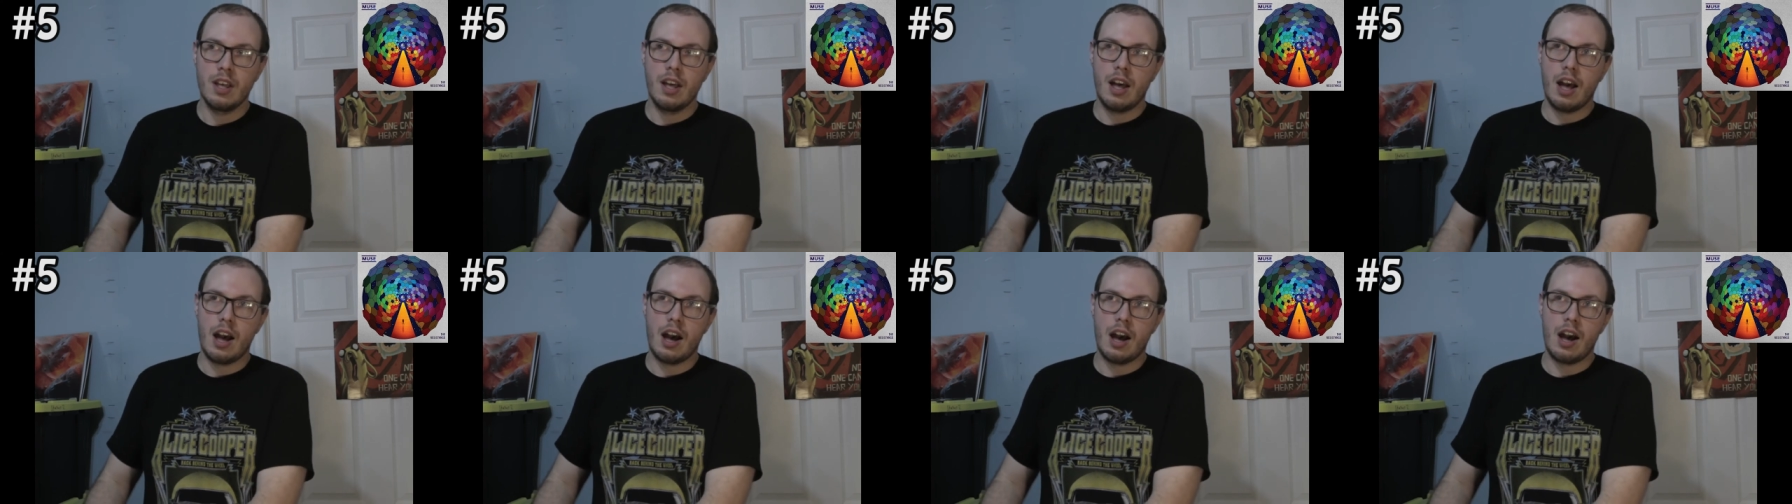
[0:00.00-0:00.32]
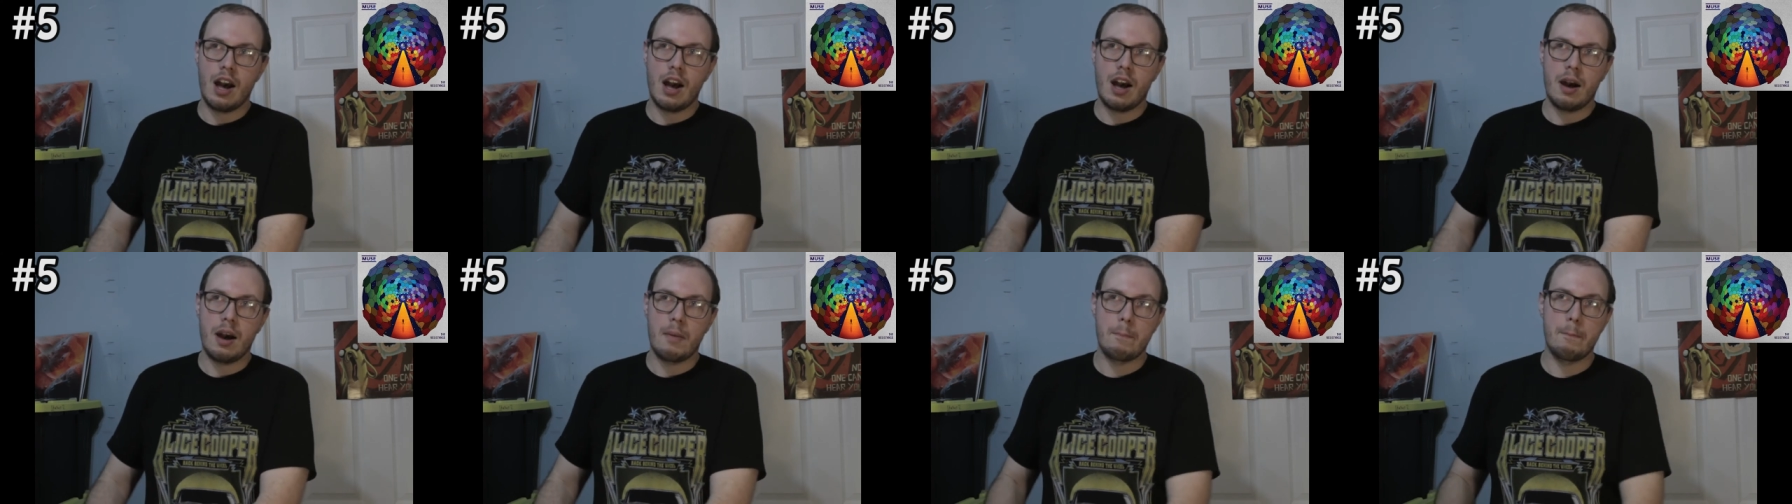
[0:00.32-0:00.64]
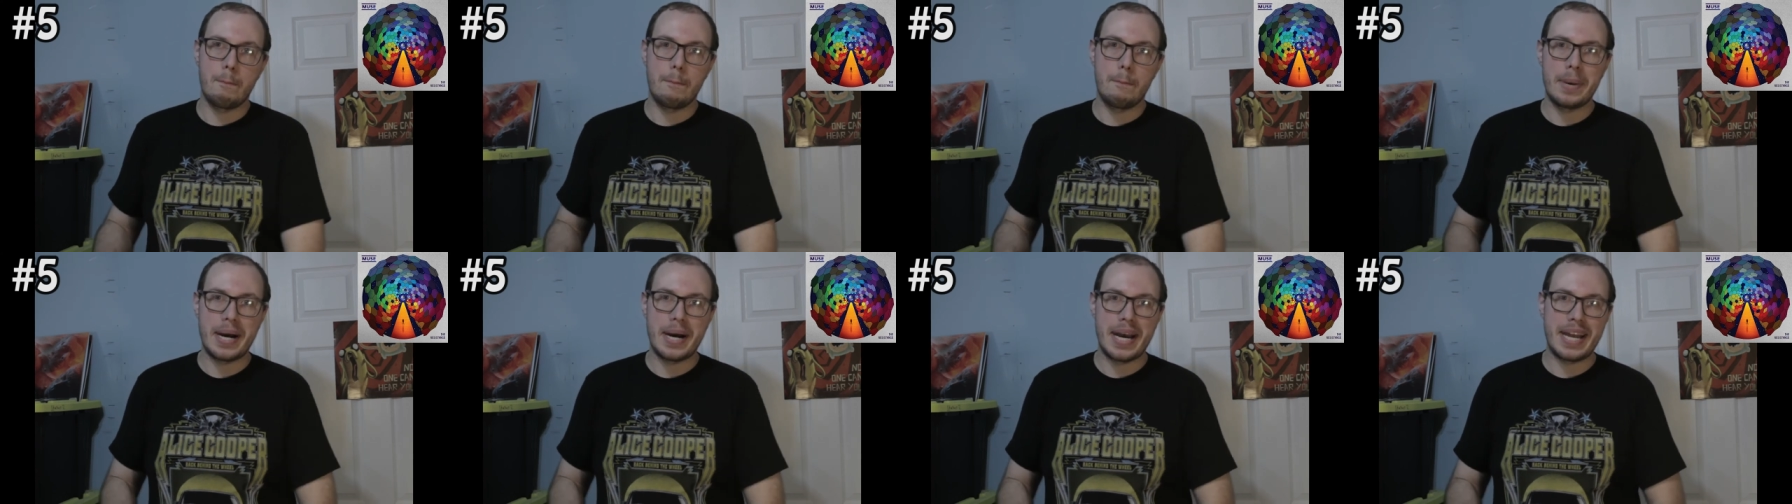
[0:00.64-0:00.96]
uh,
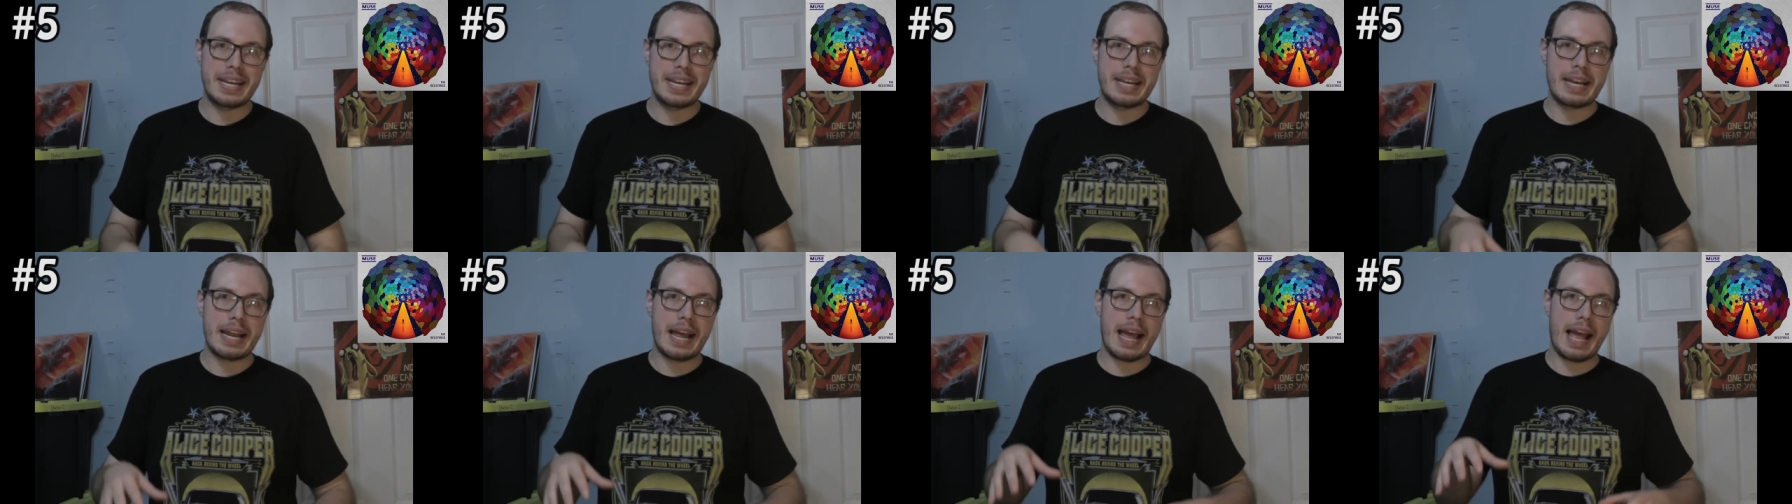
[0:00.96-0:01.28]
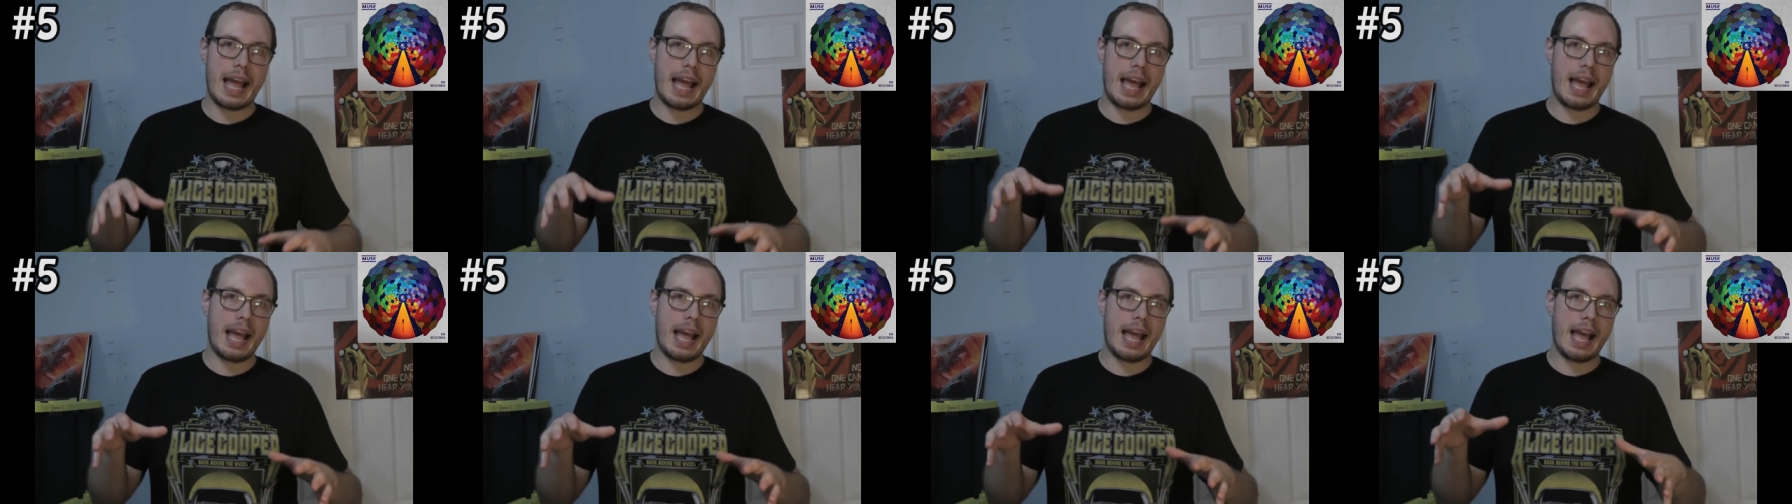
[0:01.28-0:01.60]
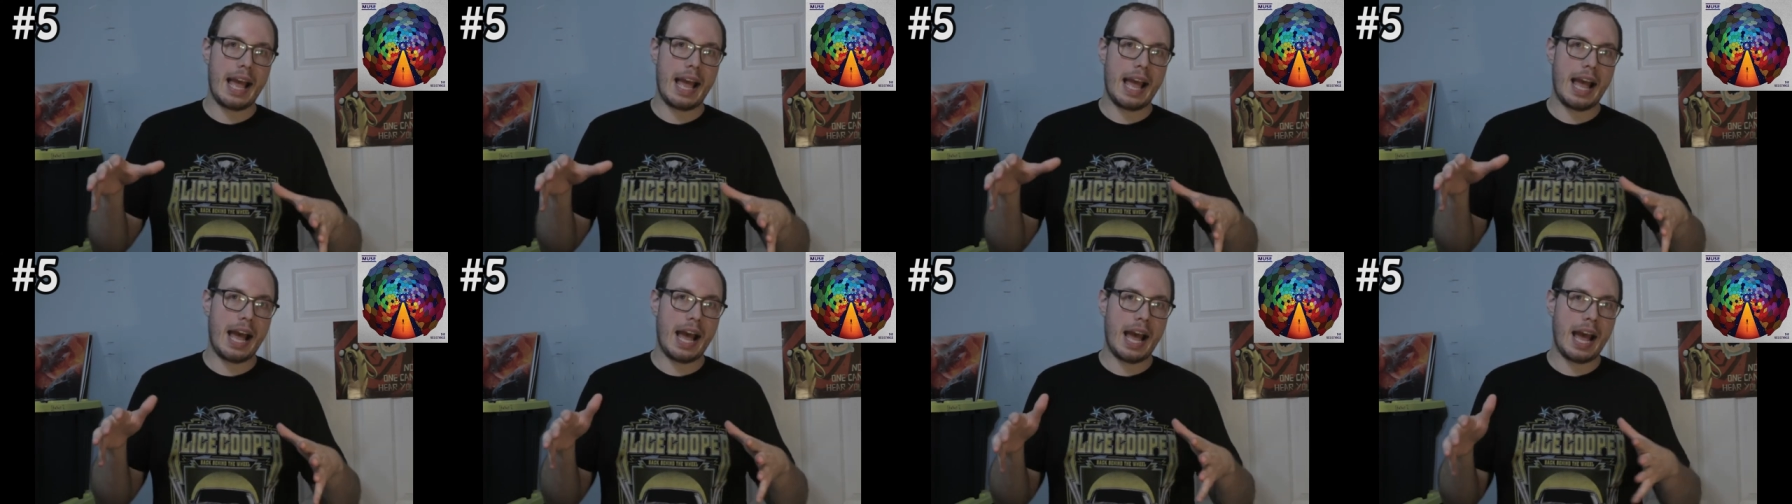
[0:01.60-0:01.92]
but
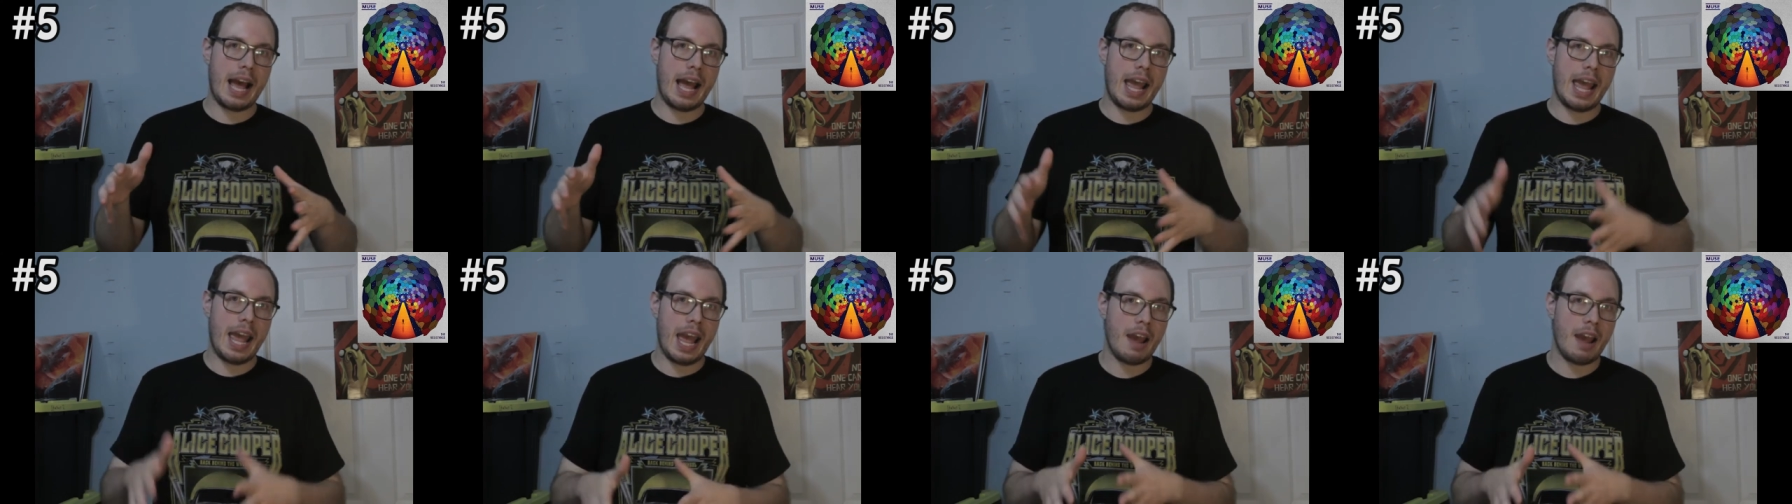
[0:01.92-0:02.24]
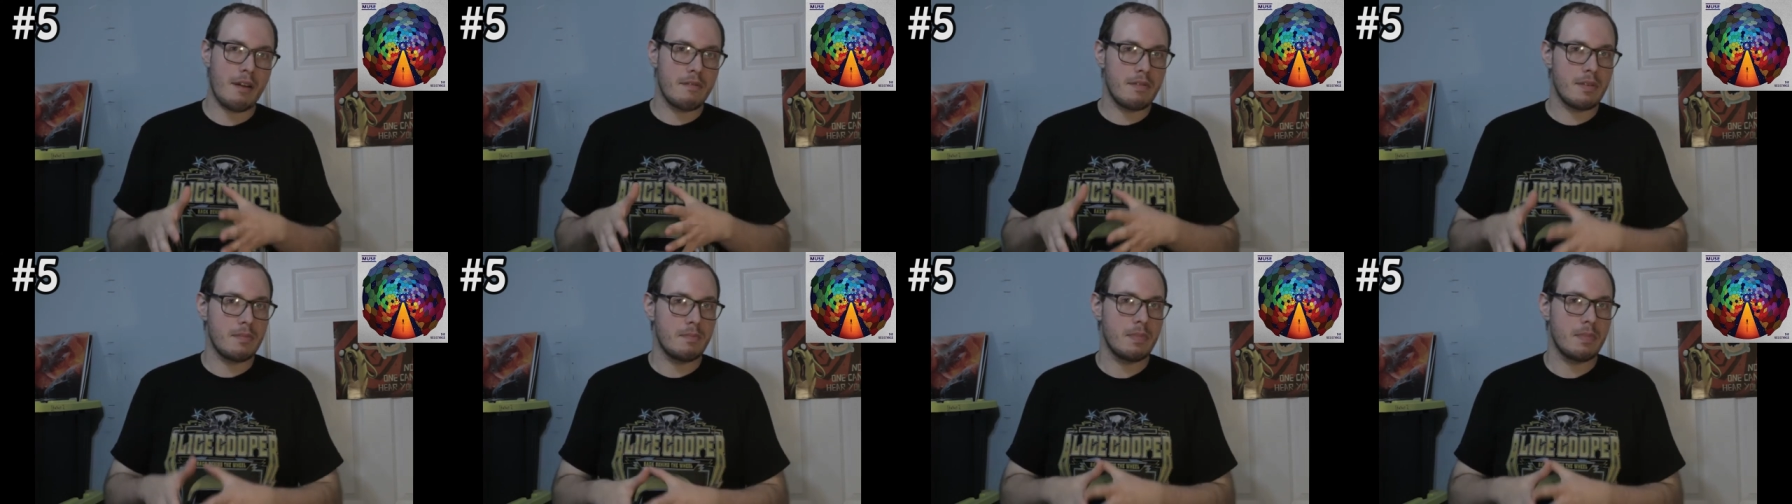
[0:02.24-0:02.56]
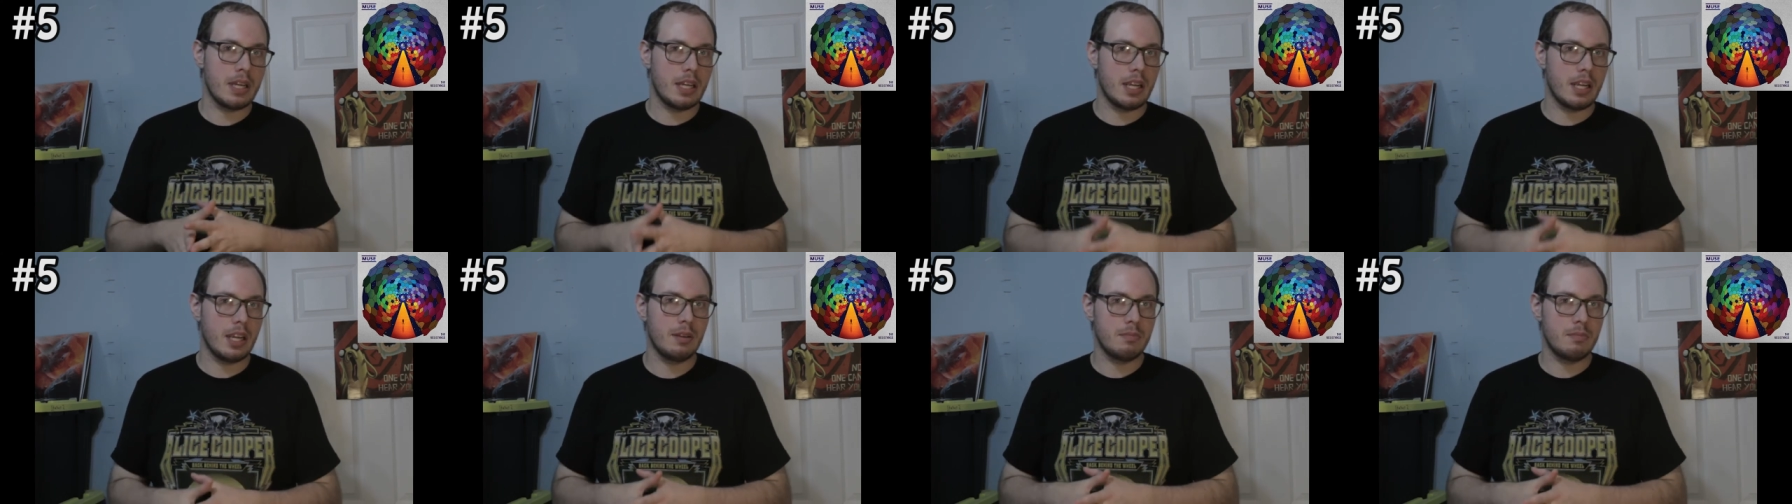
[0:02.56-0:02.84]
I haven't been